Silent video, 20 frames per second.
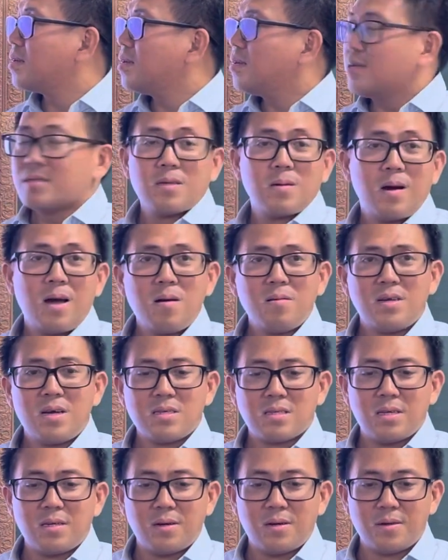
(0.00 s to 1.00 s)
So how does
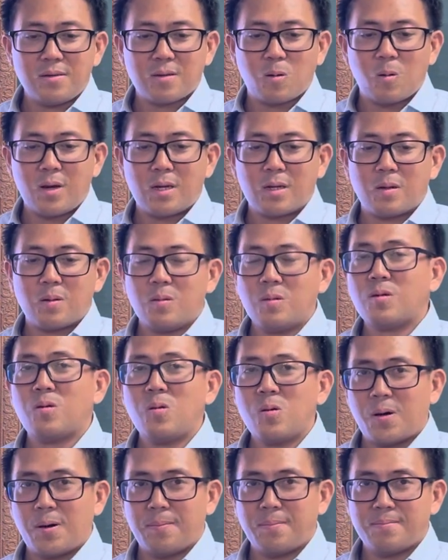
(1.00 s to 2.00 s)
an earthquake
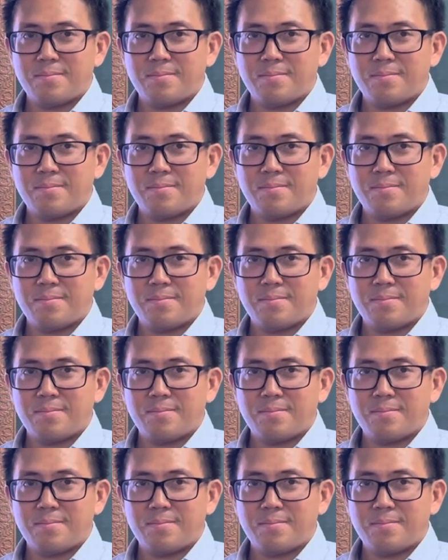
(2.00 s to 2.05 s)
occur?